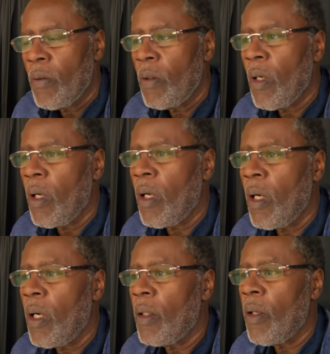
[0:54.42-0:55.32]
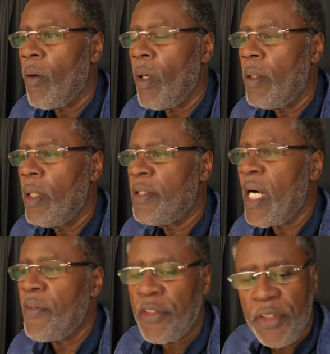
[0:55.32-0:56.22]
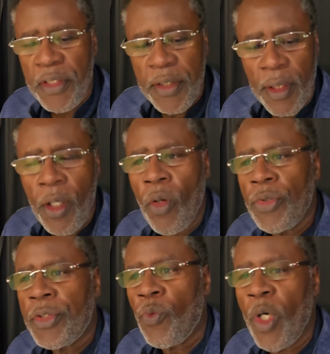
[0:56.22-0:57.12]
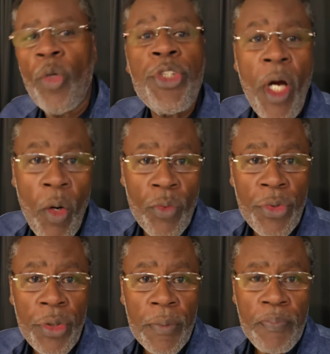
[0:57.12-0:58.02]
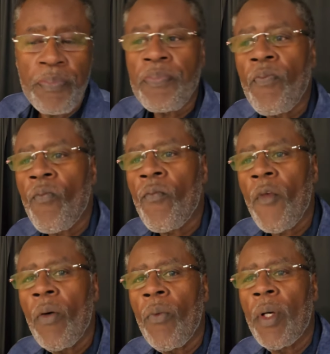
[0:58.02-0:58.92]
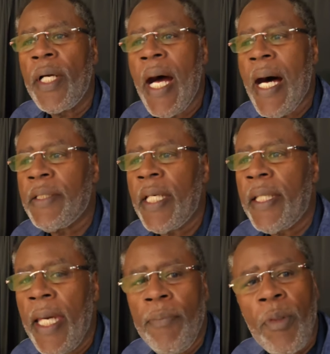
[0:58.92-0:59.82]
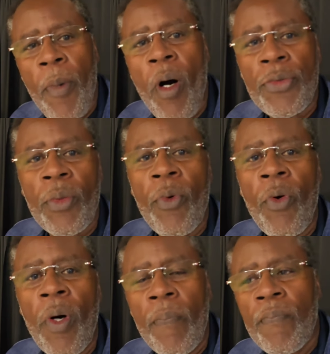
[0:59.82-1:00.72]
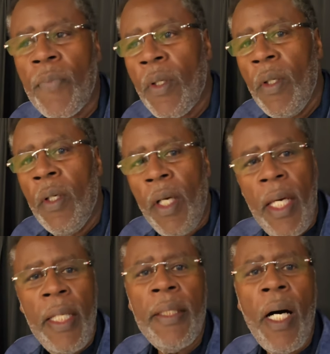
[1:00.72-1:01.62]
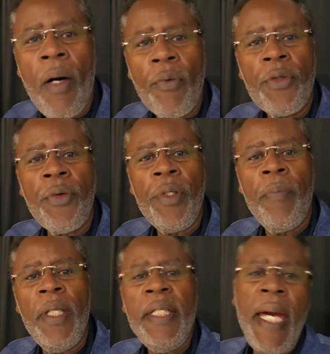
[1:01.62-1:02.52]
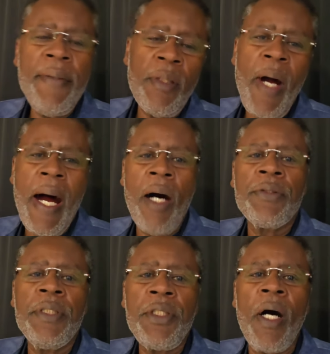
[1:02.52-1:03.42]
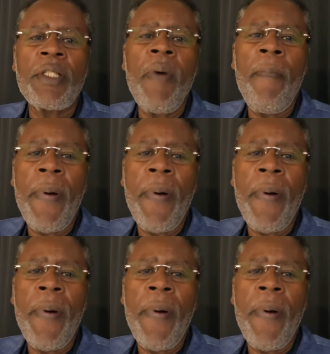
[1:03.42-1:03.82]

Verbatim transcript: uh his other assistant coach, Will Jones, mm -hmm were guys that came to Baltimore and uh, recruited me. He came to my house. He talked to my